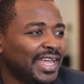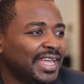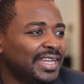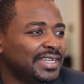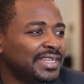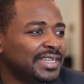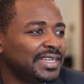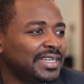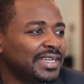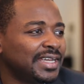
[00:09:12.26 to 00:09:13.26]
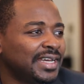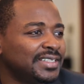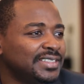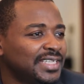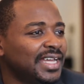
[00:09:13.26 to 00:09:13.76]
And
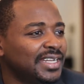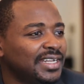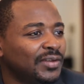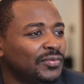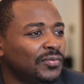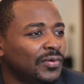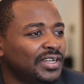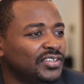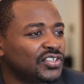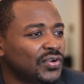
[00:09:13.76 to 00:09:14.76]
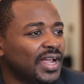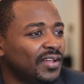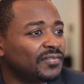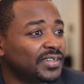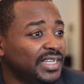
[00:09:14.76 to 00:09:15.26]
I decided I wanted to
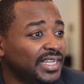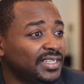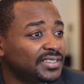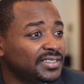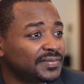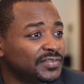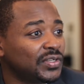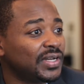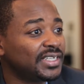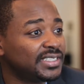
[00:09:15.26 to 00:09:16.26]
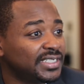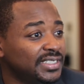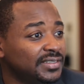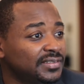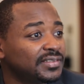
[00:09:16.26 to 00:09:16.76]
try out for dance. So I
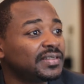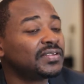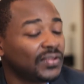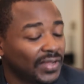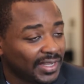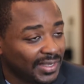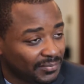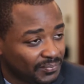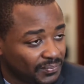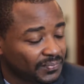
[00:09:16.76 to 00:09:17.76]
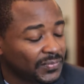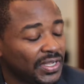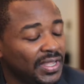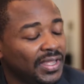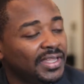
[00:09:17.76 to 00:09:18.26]
did. So I got
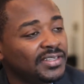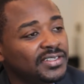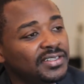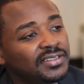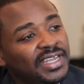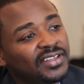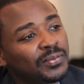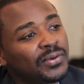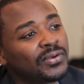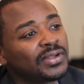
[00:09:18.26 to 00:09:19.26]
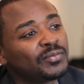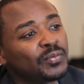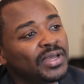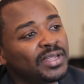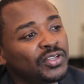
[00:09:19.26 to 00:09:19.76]
into the dance program
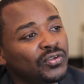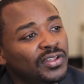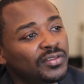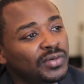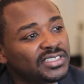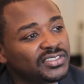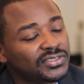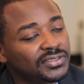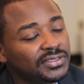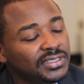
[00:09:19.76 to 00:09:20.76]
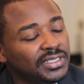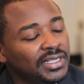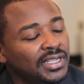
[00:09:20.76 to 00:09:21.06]
at Miami Northwestern